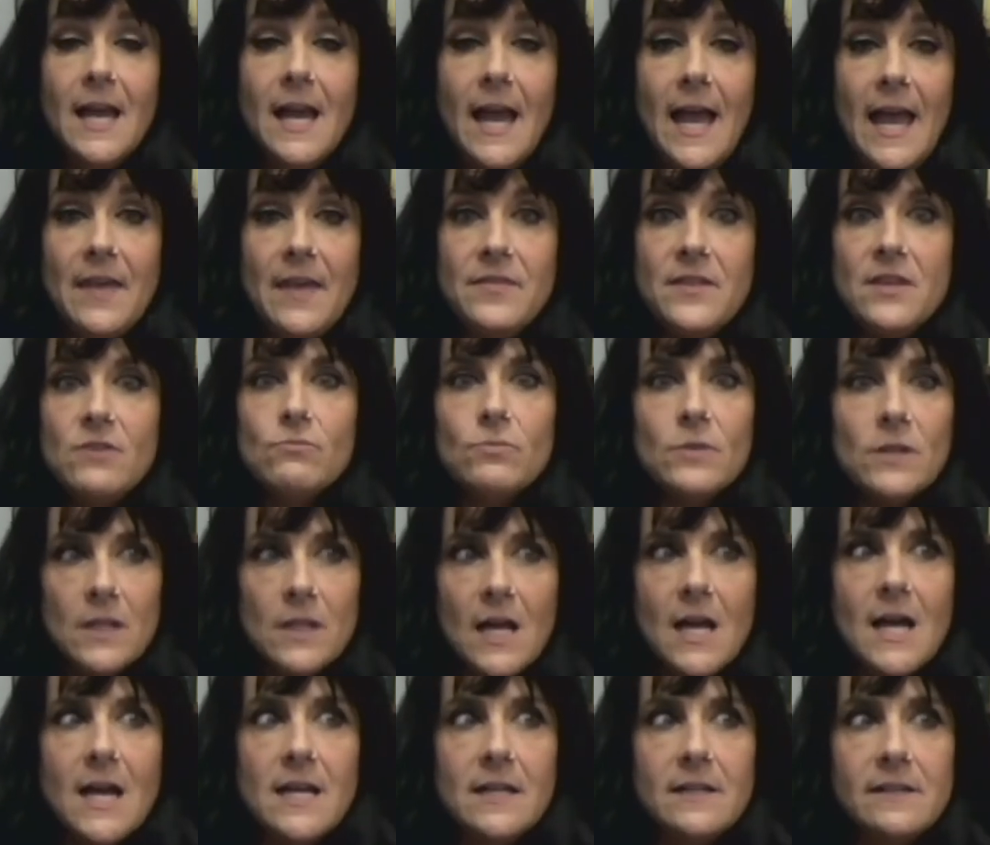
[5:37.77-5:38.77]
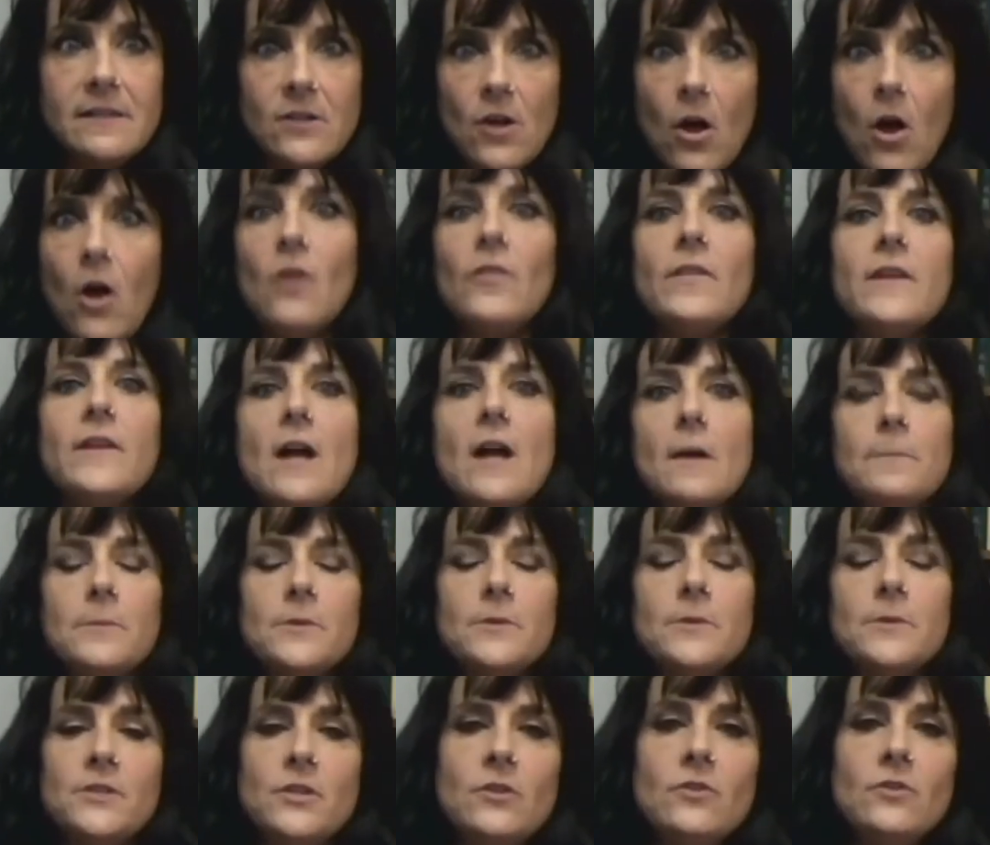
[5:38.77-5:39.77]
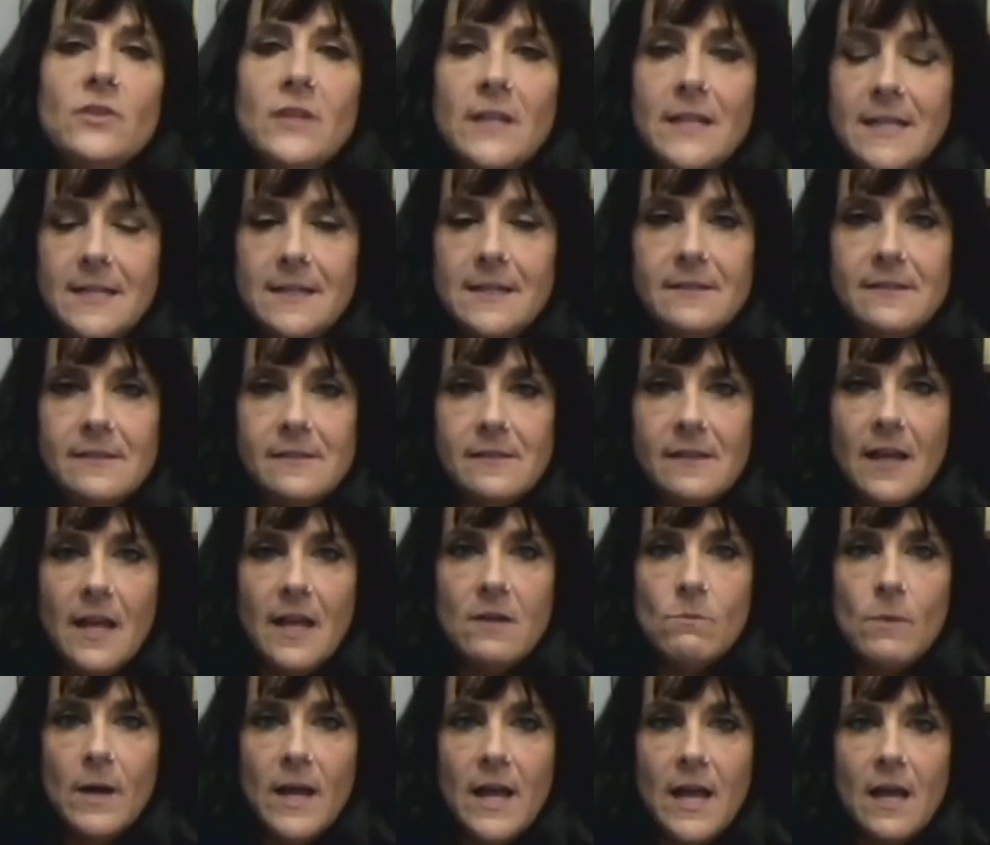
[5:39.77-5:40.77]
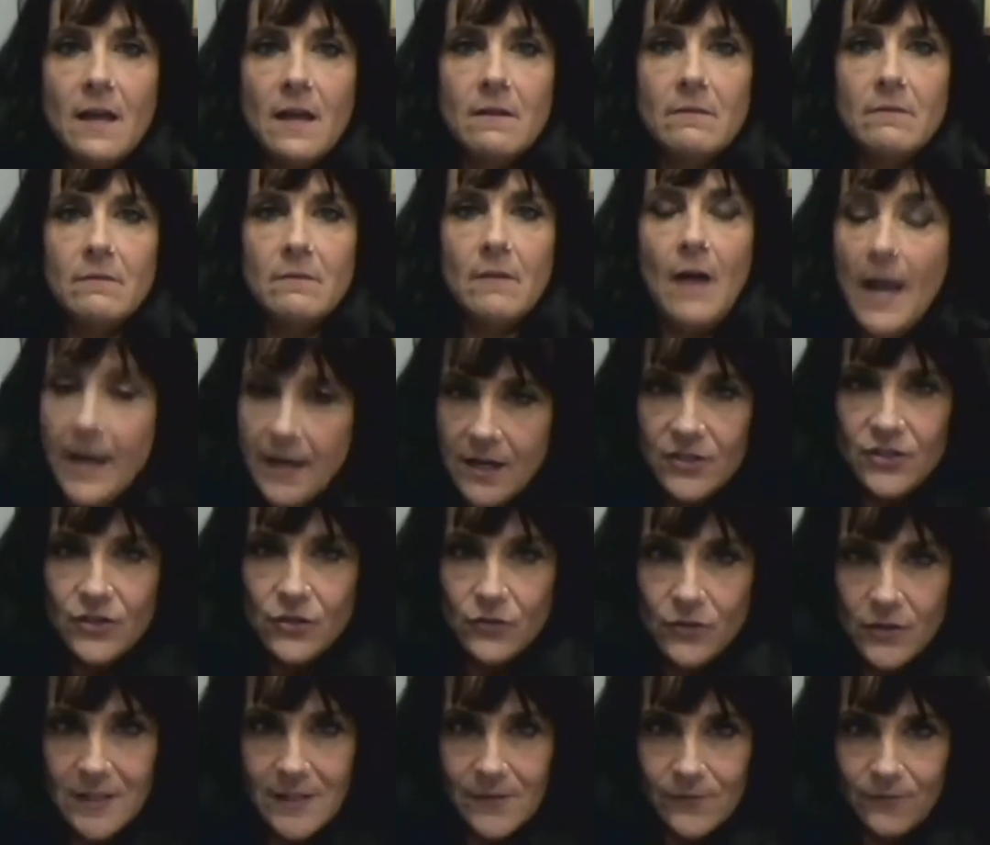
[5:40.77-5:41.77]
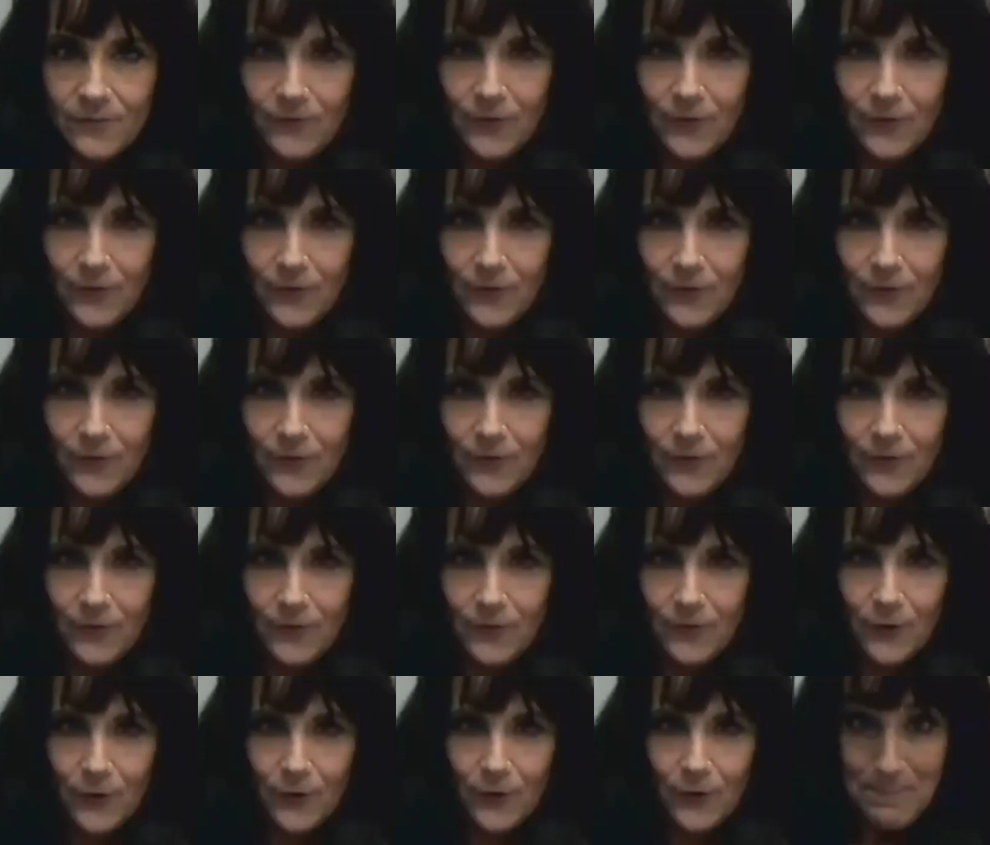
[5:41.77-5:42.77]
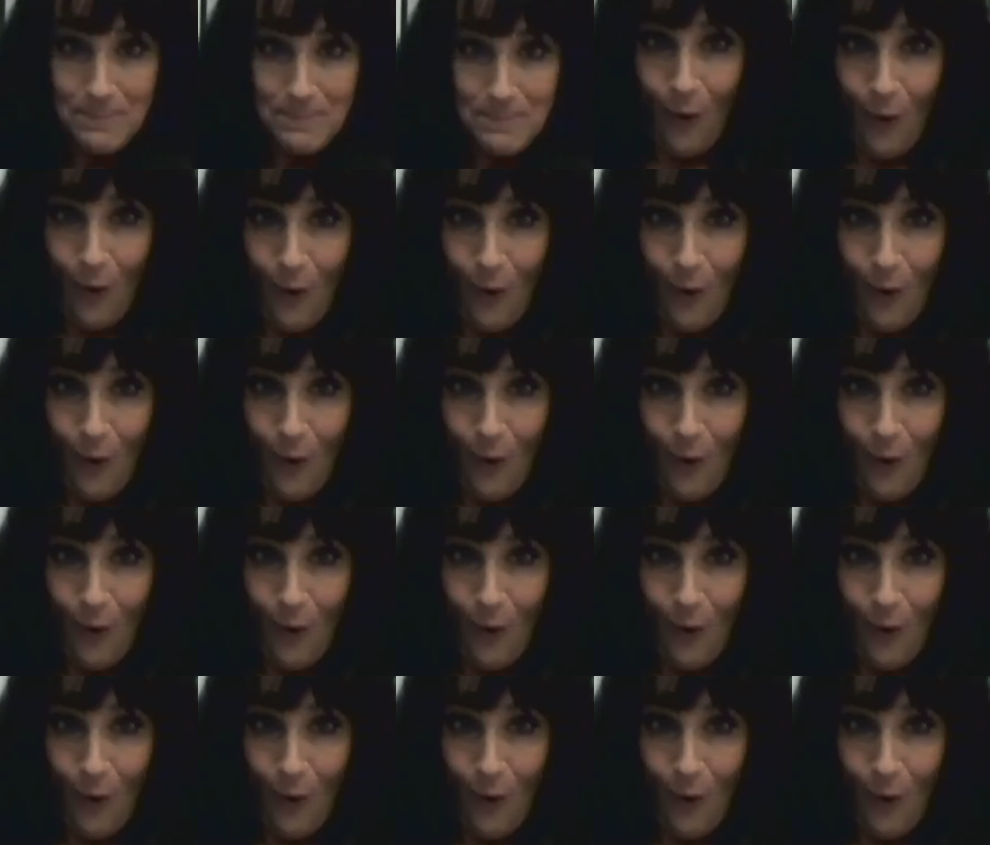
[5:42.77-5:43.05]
And then all the opportunities and went, I could do this for like people.